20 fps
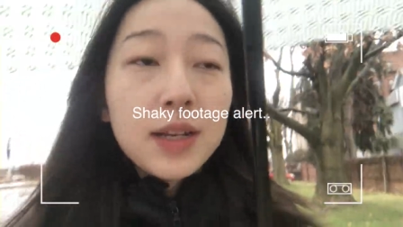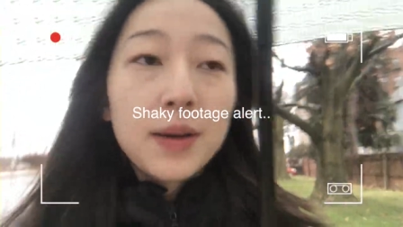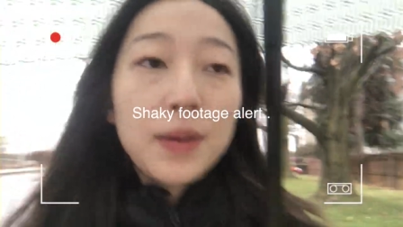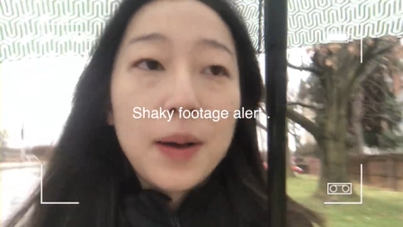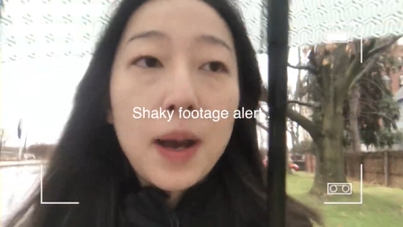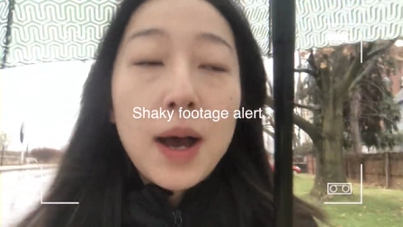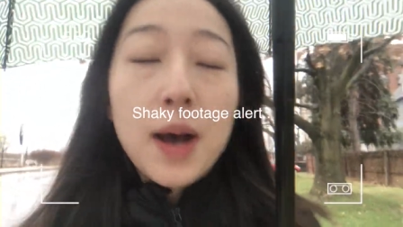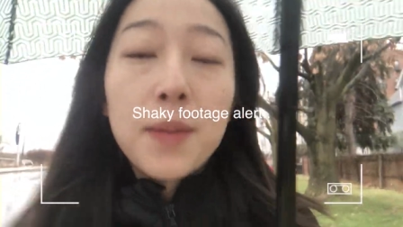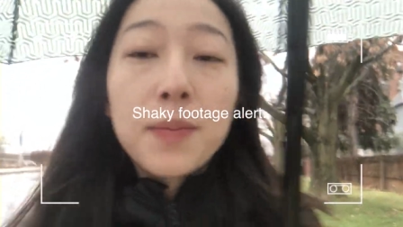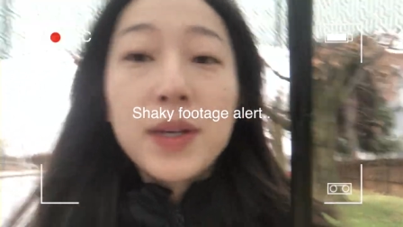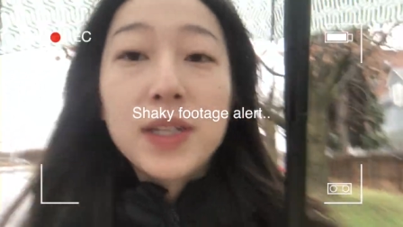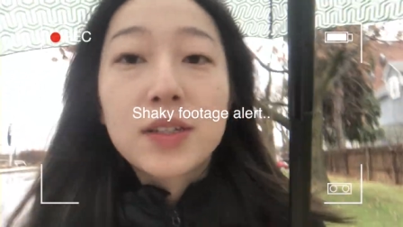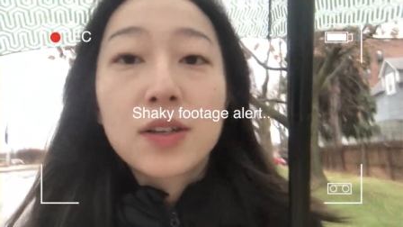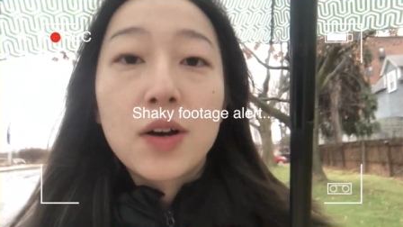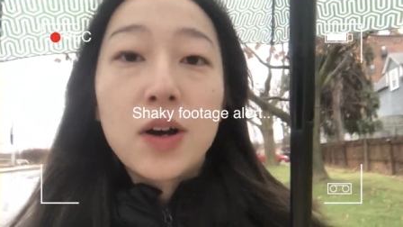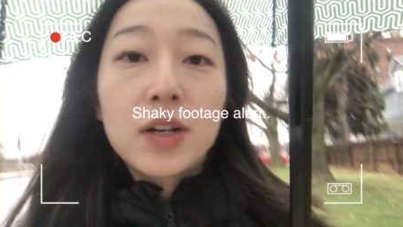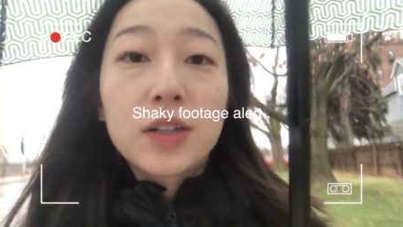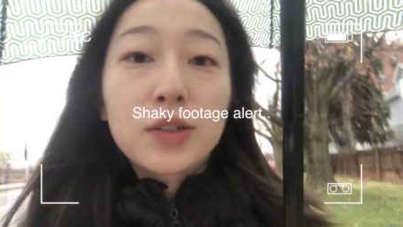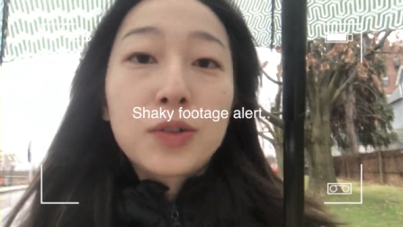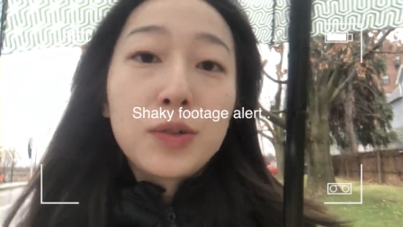Um, it's
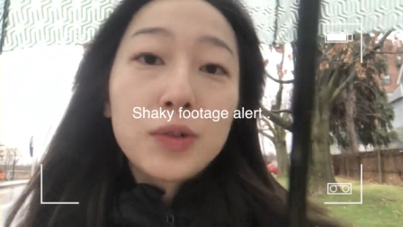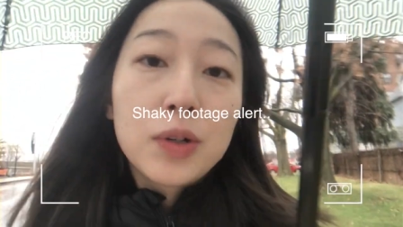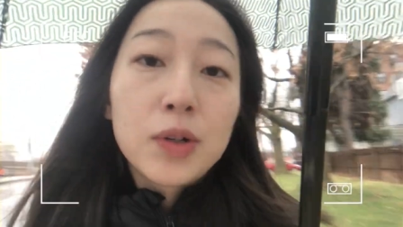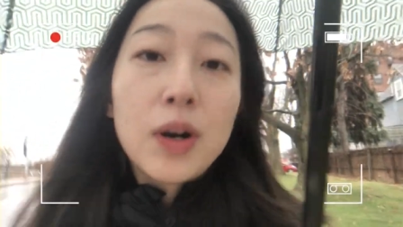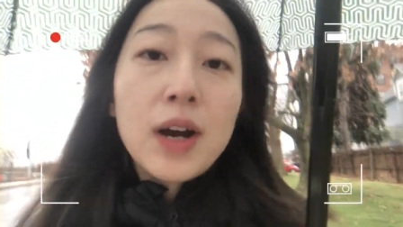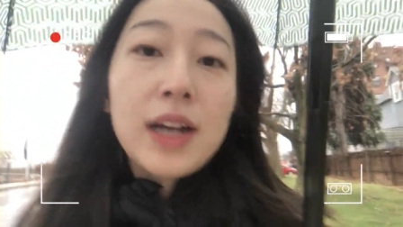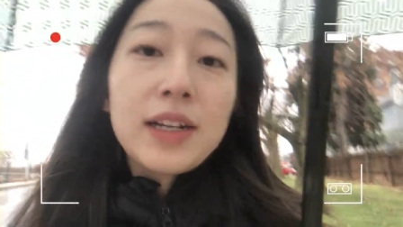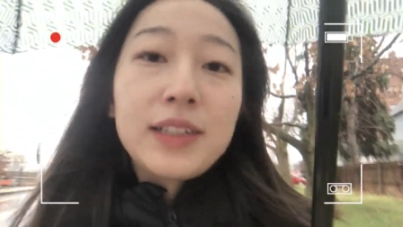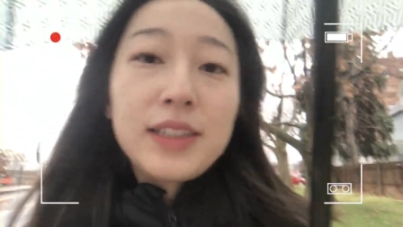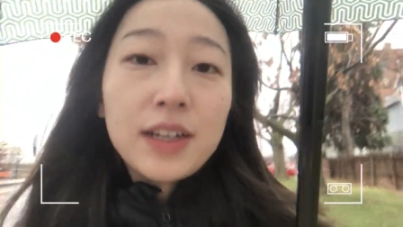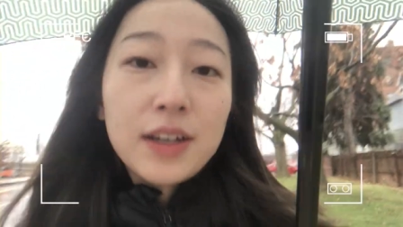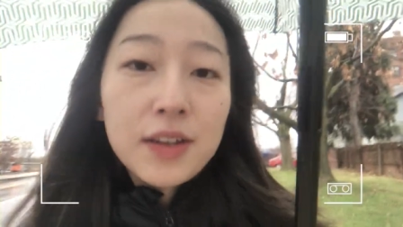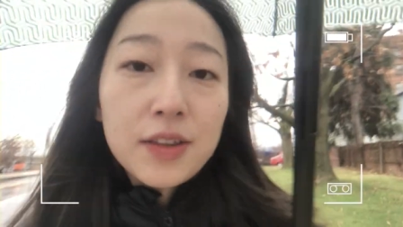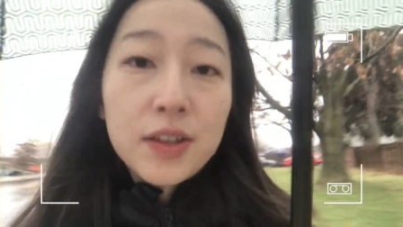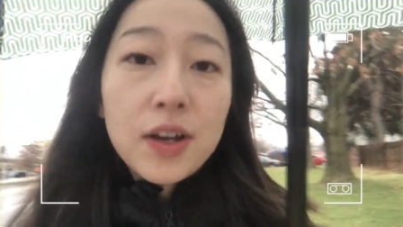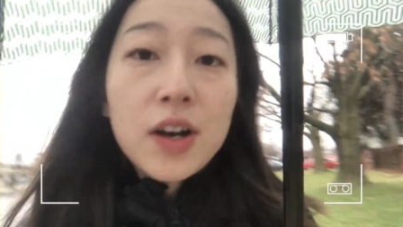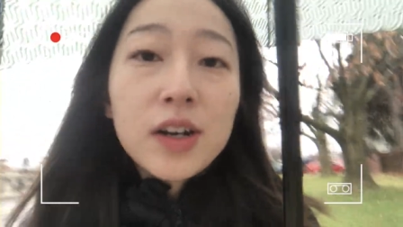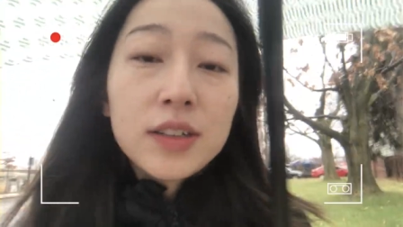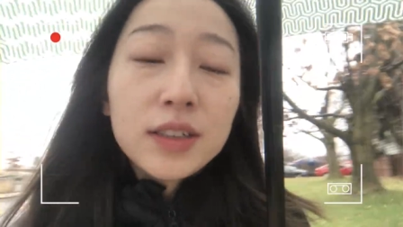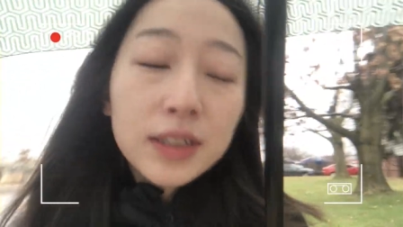called Google
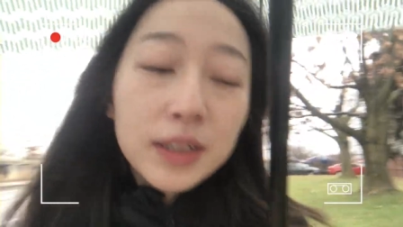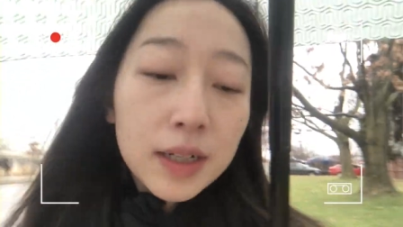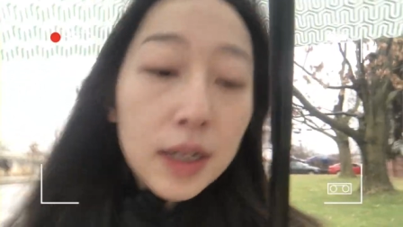Ideathon.